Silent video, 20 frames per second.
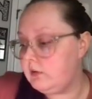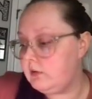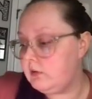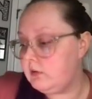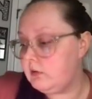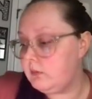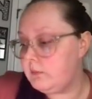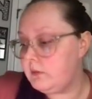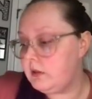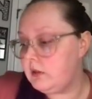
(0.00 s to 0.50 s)
So
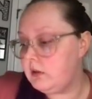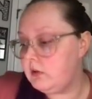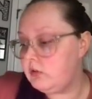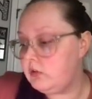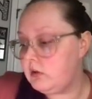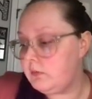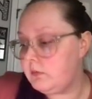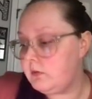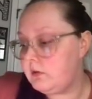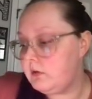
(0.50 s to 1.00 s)
let me
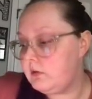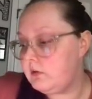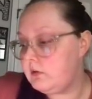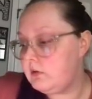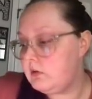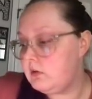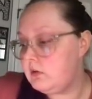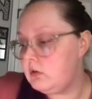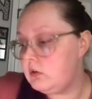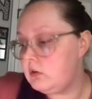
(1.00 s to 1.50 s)
airdrop this
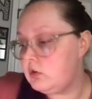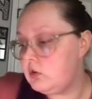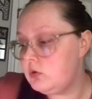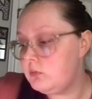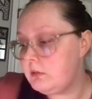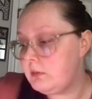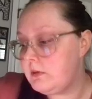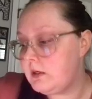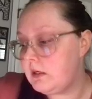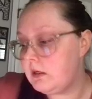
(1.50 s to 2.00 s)
to
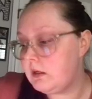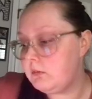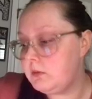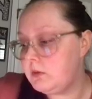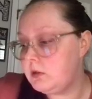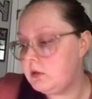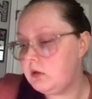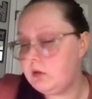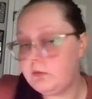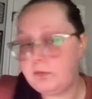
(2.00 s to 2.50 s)
my
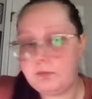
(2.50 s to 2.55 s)
MacBook.